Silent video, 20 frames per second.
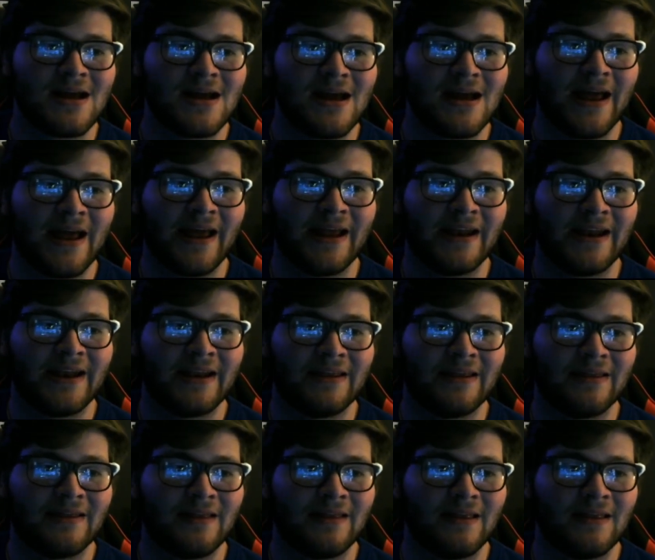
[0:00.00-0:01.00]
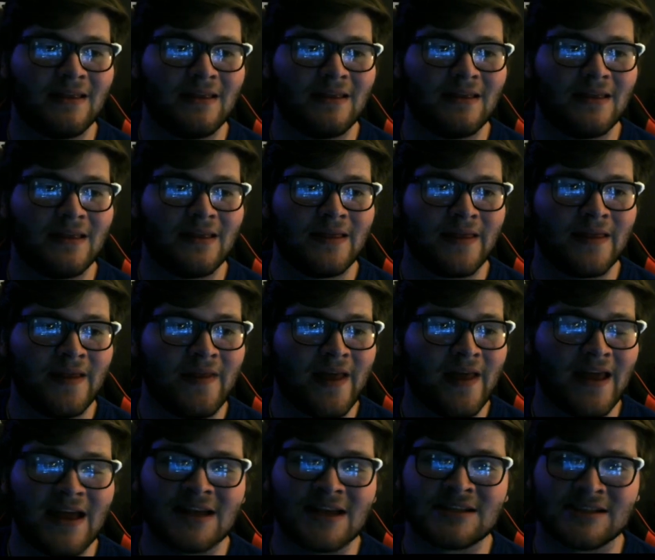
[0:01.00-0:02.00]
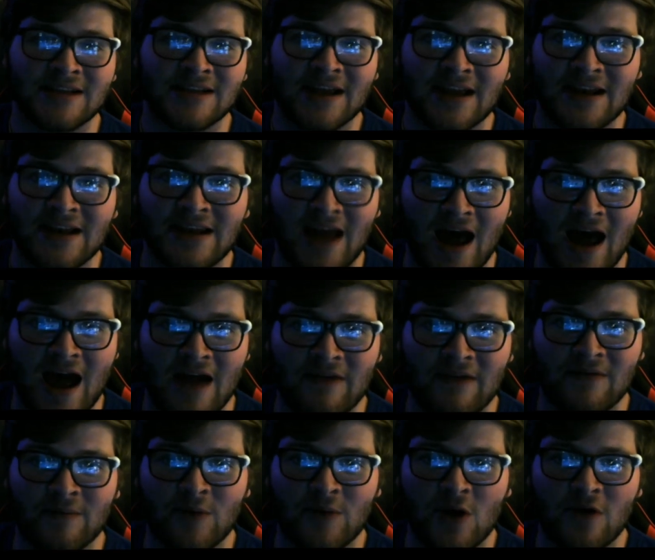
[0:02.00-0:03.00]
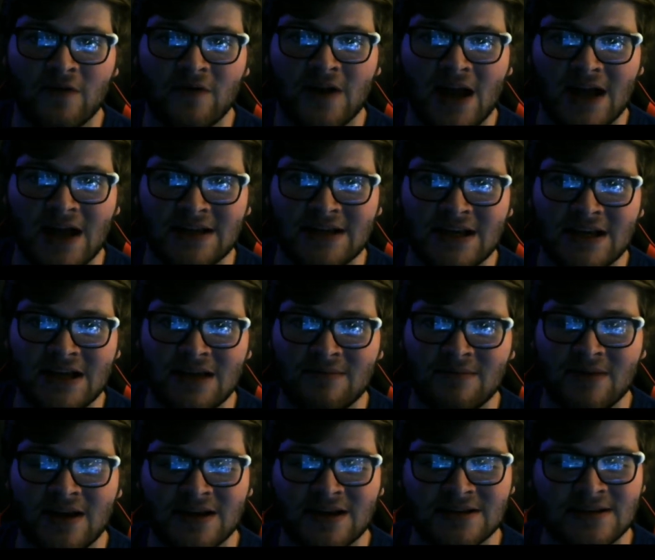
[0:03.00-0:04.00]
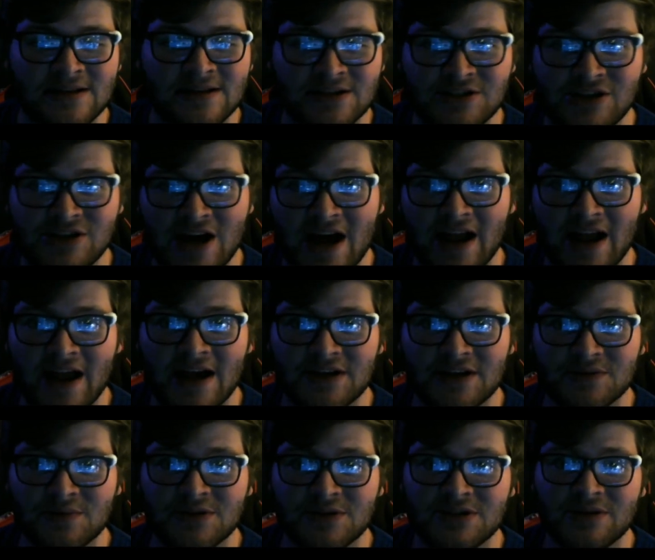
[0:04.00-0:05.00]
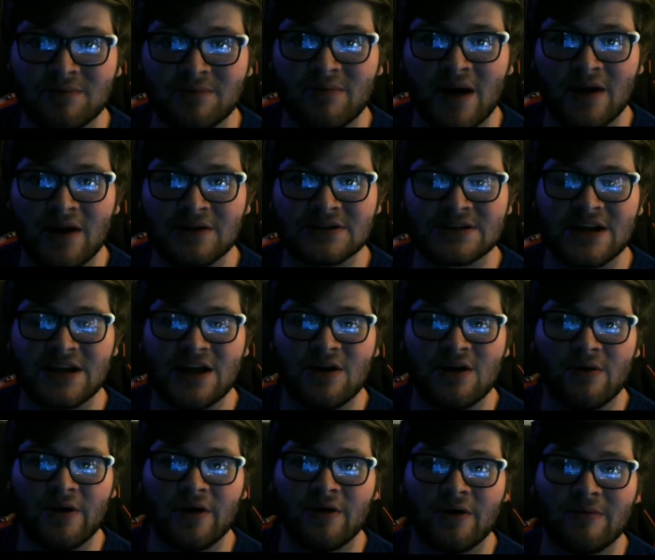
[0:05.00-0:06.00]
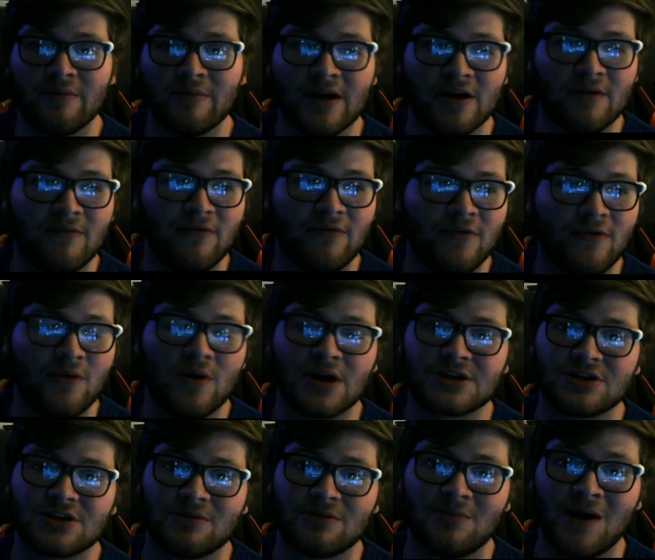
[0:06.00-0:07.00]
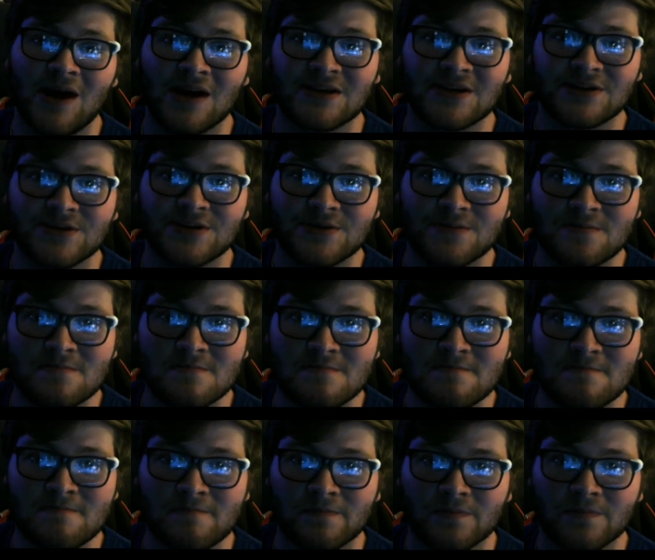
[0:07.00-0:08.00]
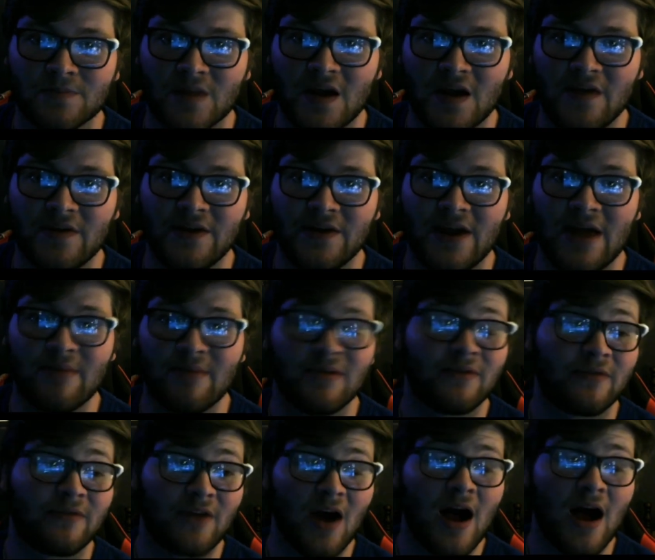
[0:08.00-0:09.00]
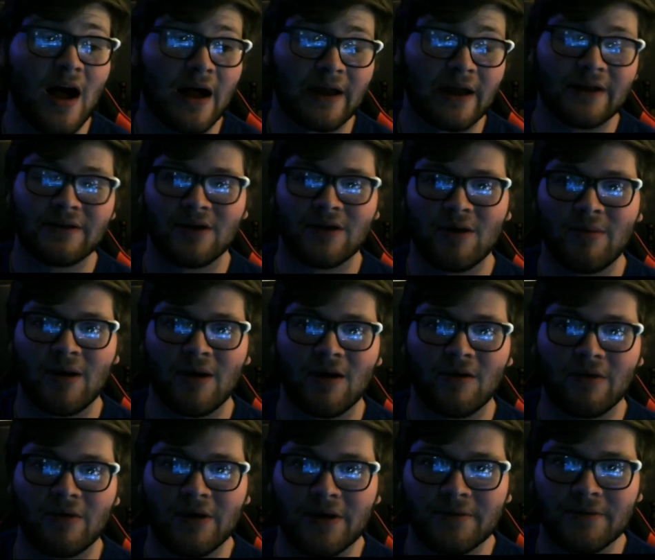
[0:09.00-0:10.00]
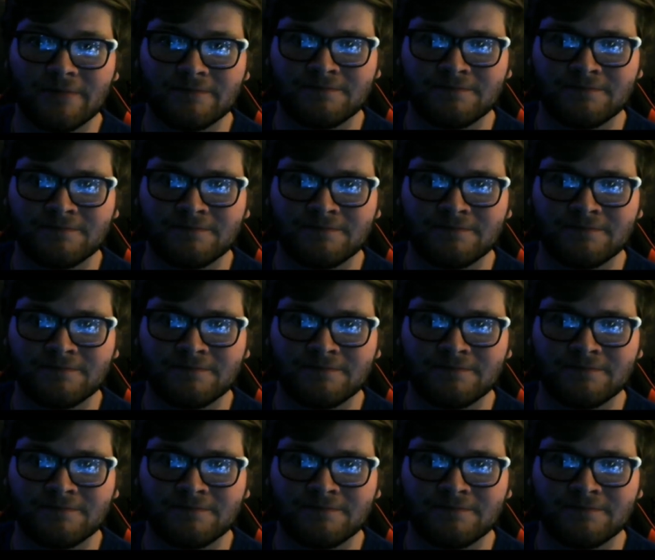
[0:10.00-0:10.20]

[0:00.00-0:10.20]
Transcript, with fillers: And then they get sick and die from COVID-19 because this jackass wants to peddle snake oil and make a few extra bucks in the name of God, apparently.